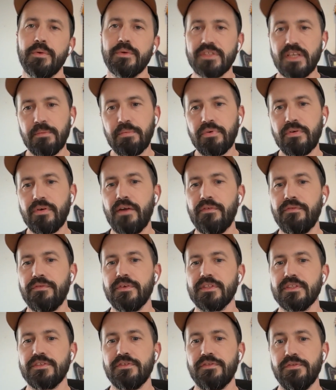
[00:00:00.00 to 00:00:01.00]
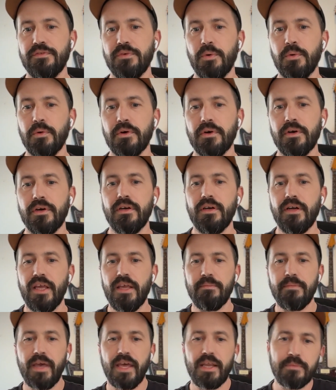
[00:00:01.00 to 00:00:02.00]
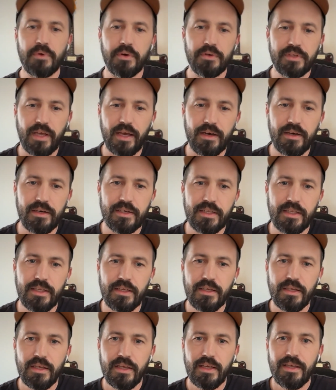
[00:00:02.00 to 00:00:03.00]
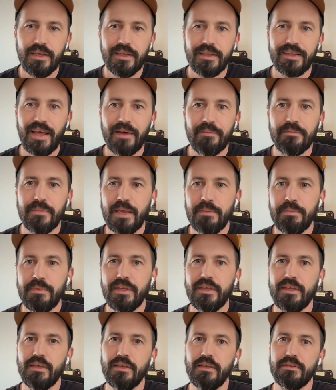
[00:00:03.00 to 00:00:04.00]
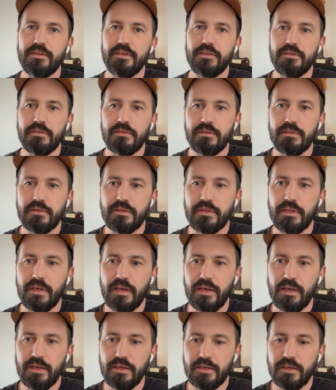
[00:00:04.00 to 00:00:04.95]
preference for a Mand modality that maybe the